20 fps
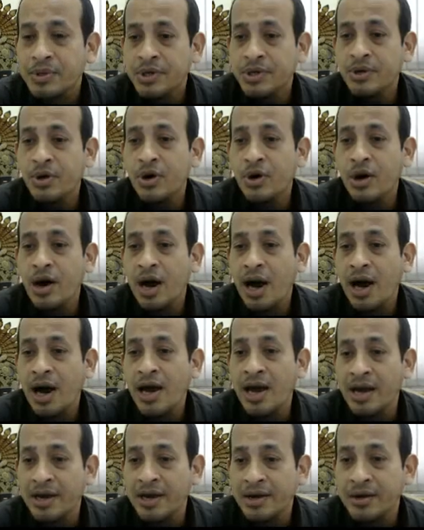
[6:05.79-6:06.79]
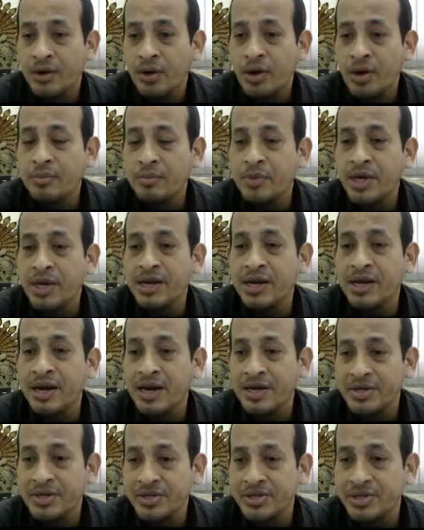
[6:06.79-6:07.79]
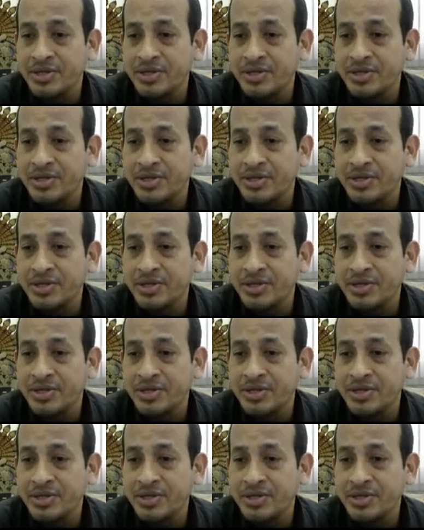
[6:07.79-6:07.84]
higher or very large.